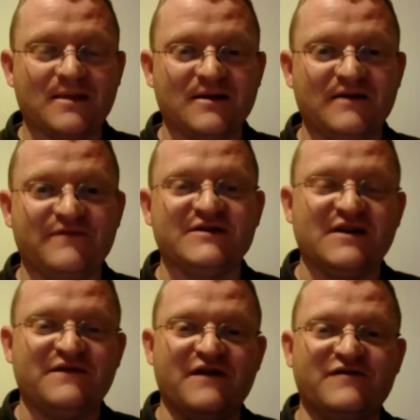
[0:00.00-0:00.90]

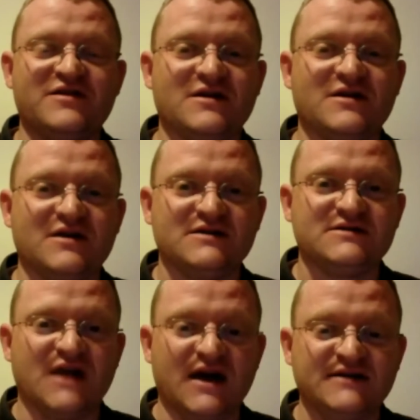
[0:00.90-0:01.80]
If everything
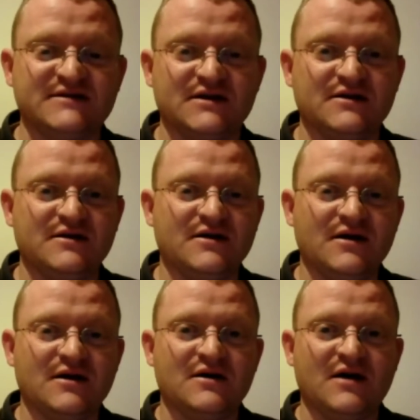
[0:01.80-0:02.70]
is nice and
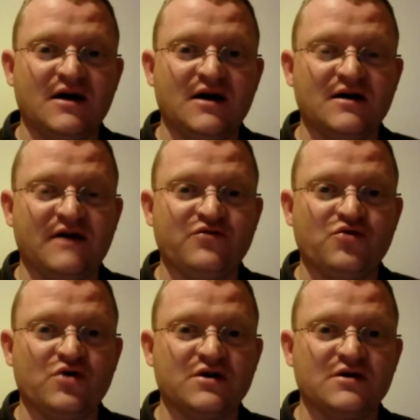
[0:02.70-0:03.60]

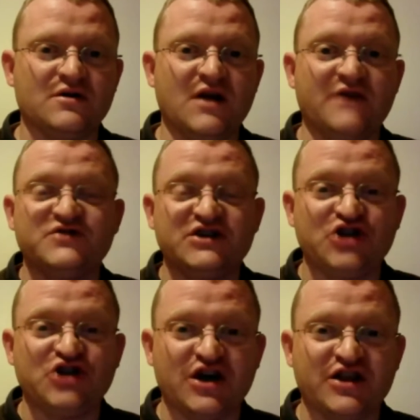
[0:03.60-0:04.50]
everyone loves
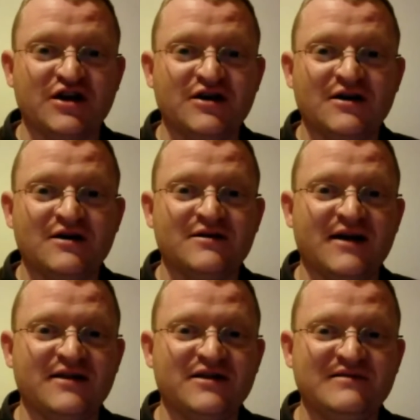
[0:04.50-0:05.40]
each other,
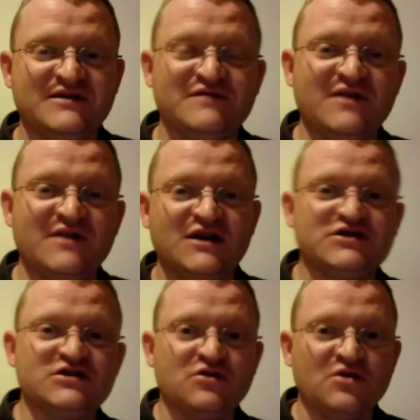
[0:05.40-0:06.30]
then there isn't really a
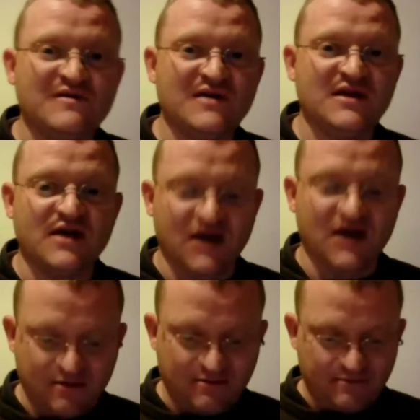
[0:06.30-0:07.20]
story
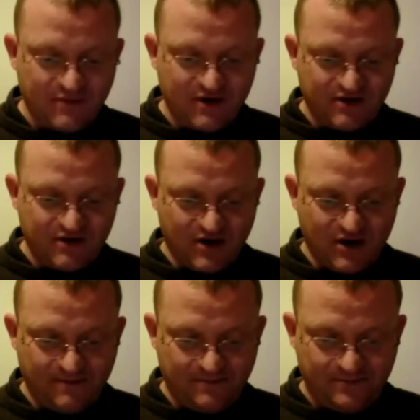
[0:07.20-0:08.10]
there, is there?